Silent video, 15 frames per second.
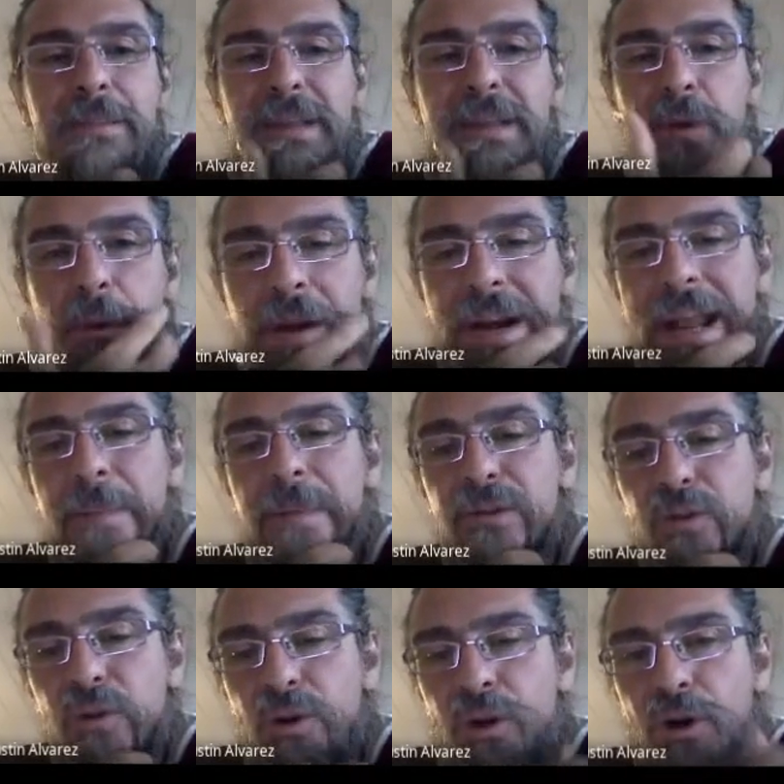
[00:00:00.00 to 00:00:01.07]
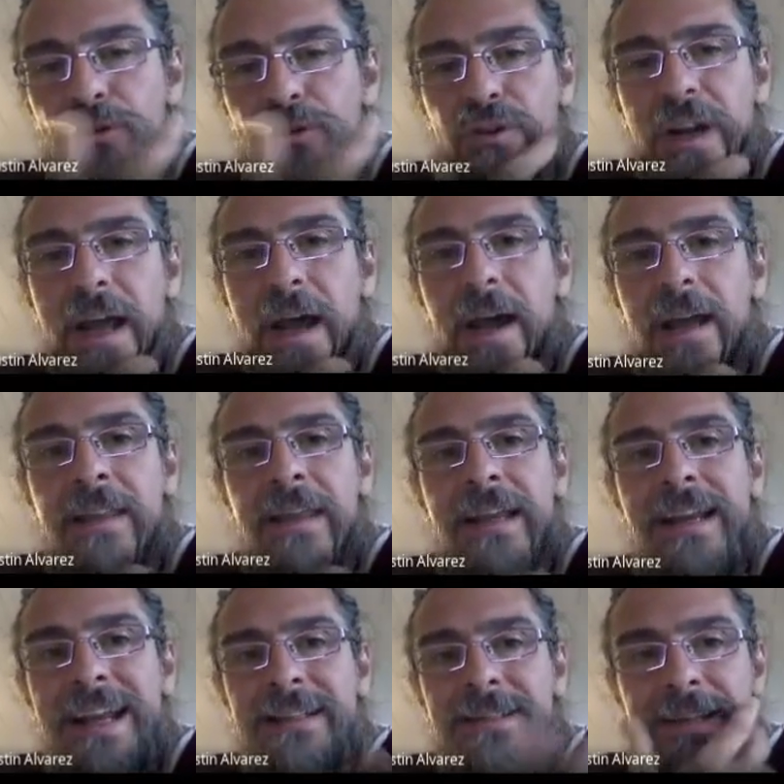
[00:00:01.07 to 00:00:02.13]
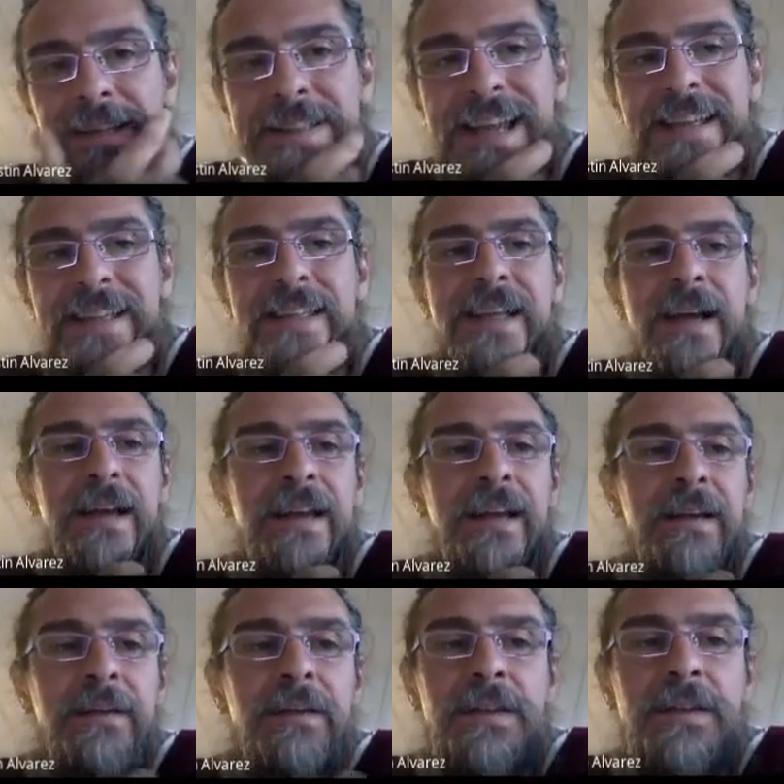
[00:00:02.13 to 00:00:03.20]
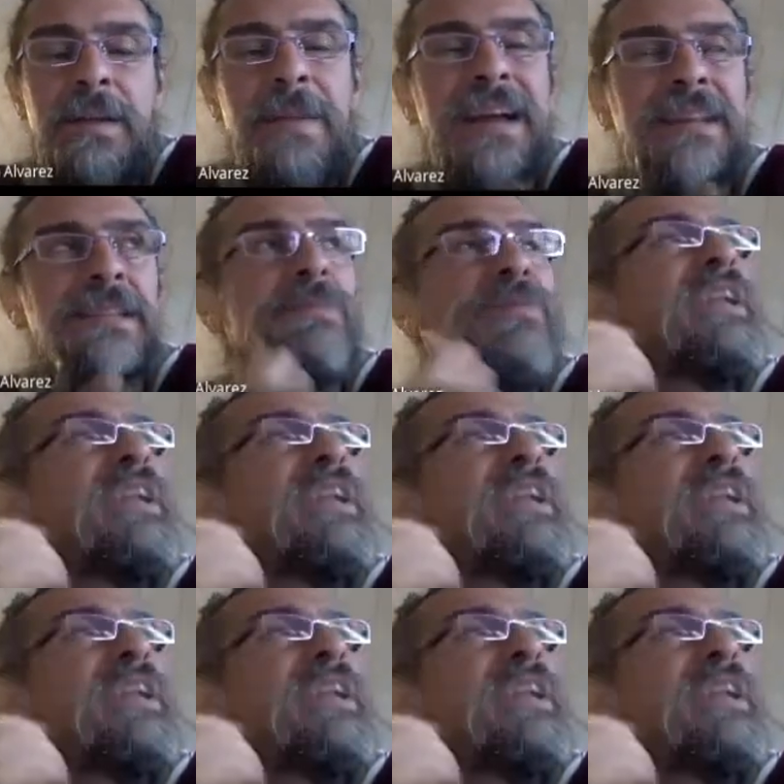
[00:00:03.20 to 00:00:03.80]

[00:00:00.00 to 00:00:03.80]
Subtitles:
but we were able to control the cluster size. The maximum